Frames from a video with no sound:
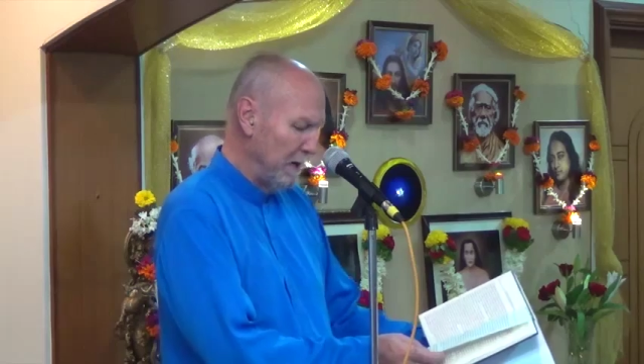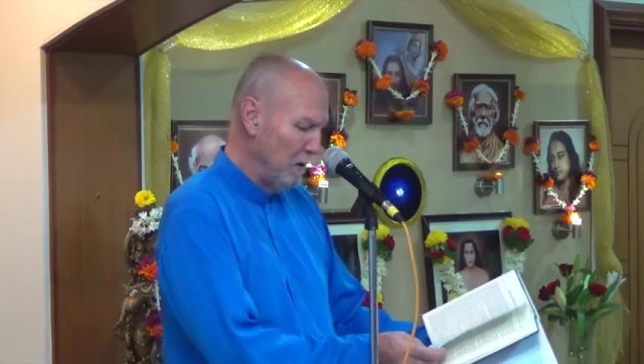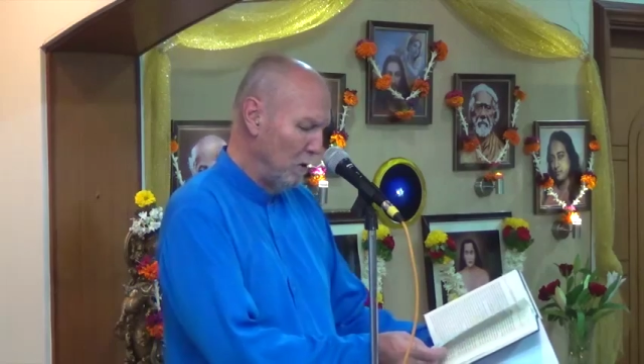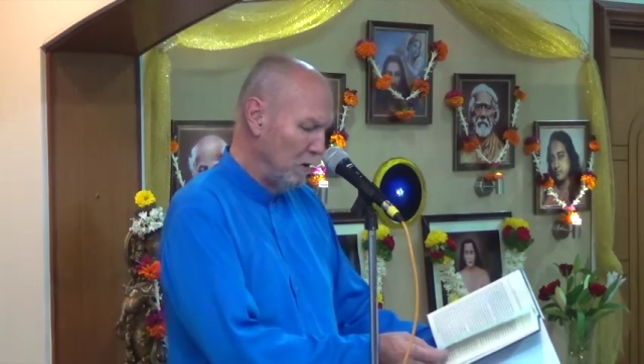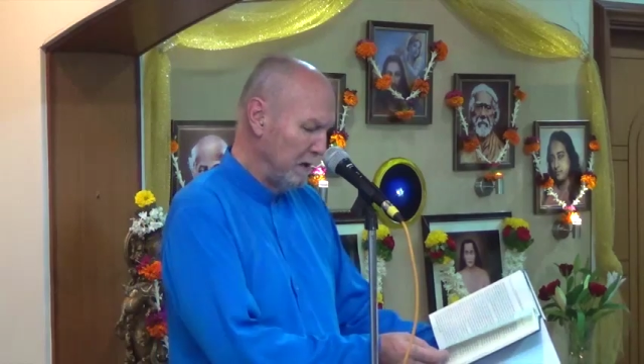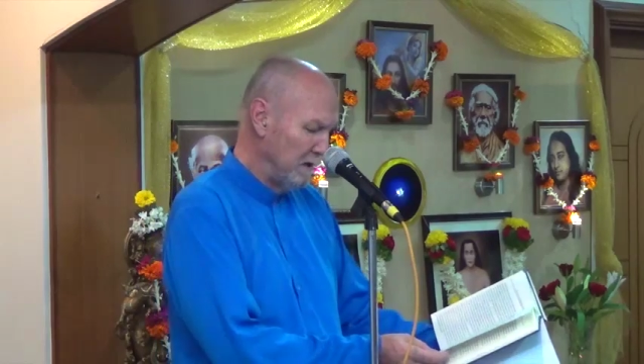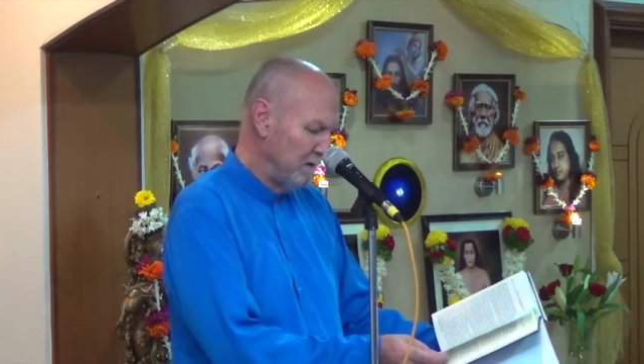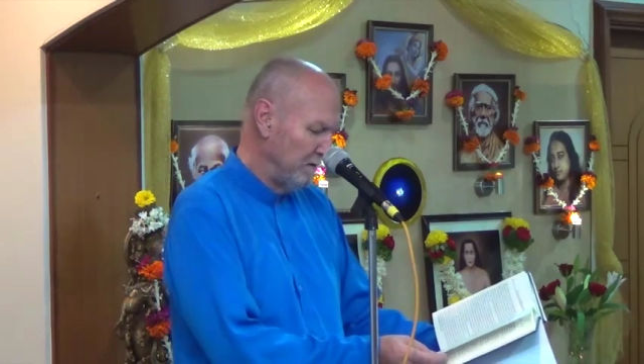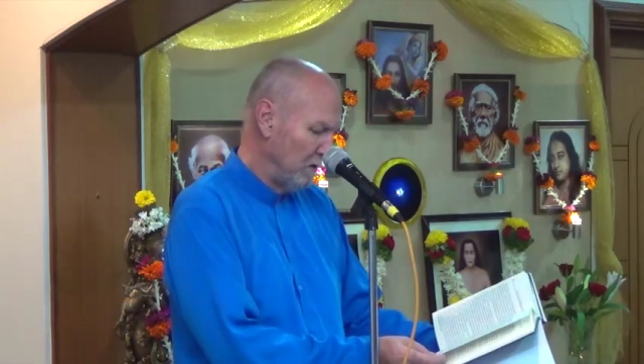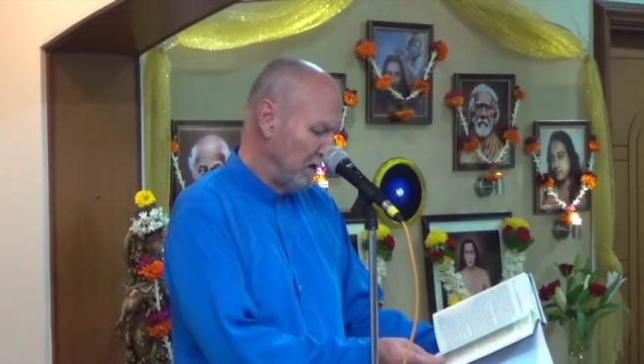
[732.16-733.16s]
be wholly
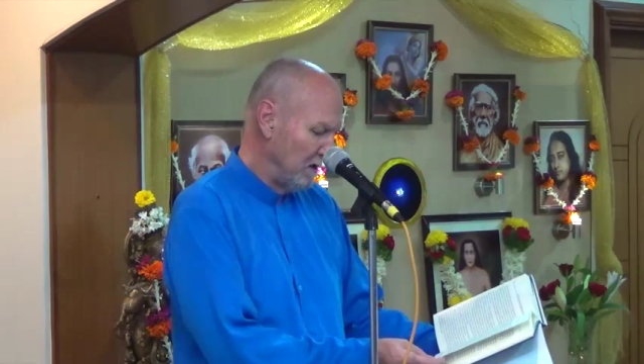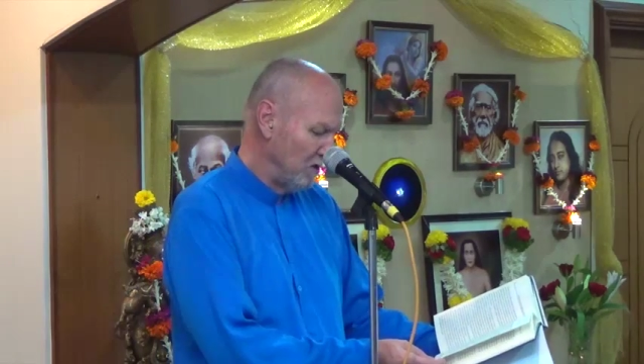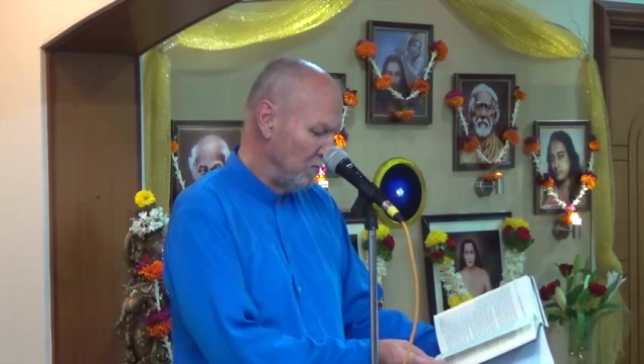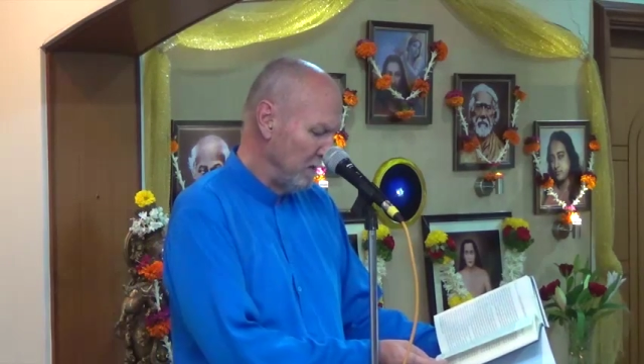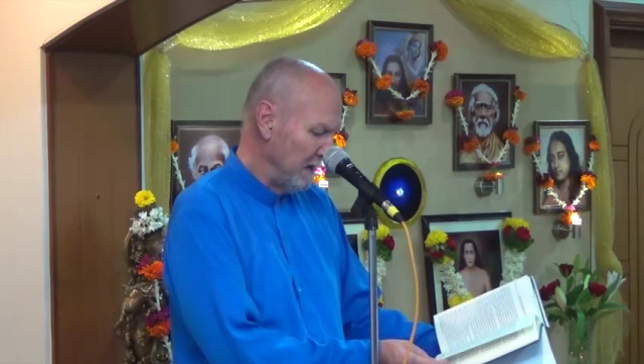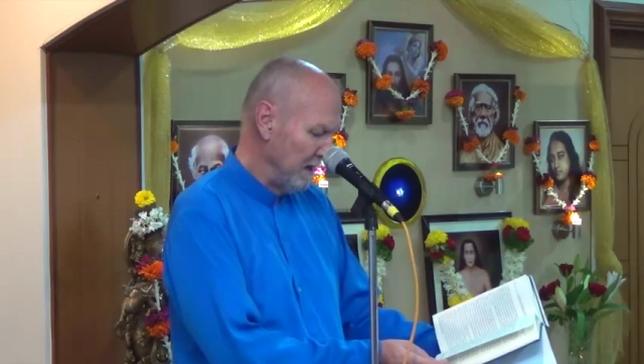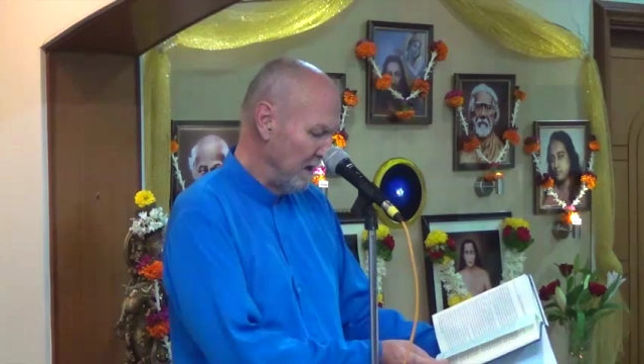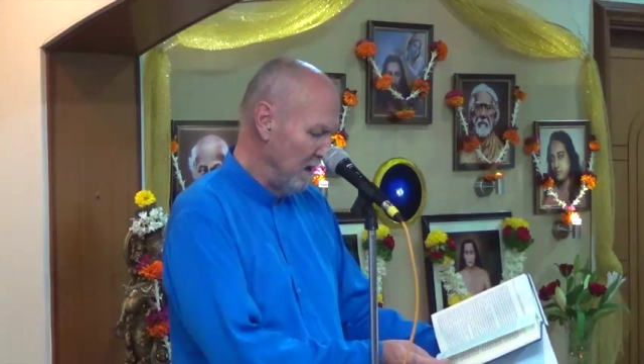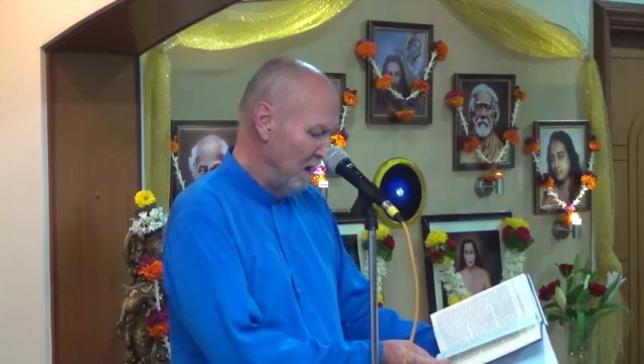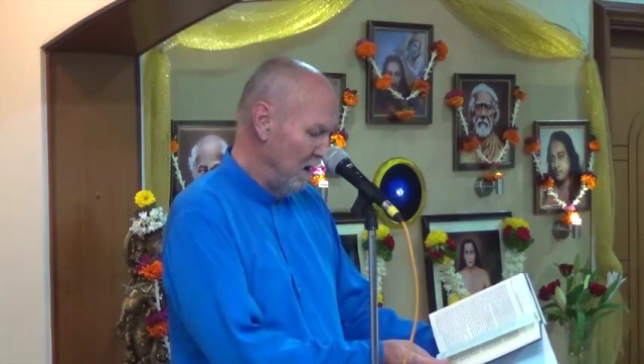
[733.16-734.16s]
devoted to me,